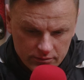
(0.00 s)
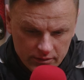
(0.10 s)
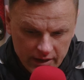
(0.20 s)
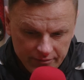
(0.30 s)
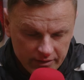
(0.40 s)

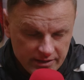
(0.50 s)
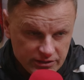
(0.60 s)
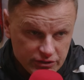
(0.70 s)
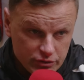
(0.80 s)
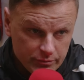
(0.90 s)

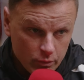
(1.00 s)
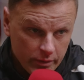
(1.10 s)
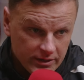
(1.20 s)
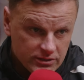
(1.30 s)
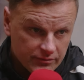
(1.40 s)
athleticism that
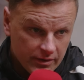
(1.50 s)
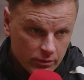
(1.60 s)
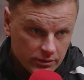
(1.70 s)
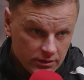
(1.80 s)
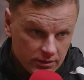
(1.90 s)
we ask of
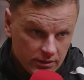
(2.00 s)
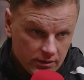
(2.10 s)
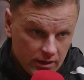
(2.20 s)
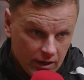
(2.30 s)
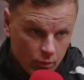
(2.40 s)
our
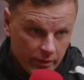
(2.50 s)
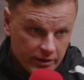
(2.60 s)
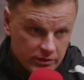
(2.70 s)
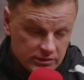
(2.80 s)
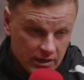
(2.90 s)

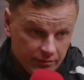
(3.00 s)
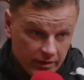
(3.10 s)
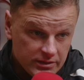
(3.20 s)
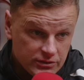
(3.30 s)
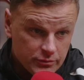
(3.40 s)
wingers, the
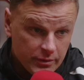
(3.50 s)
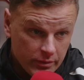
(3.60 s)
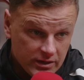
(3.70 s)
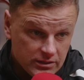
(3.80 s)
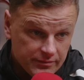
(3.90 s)
athleticism that
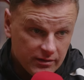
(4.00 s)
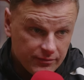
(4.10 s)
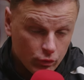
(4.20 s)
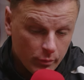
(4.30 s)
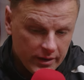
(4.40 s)
we ask of our
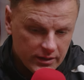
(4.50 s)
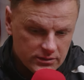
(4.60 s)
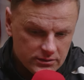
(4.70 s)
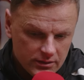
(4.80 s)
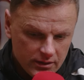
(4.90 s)
fullbacks.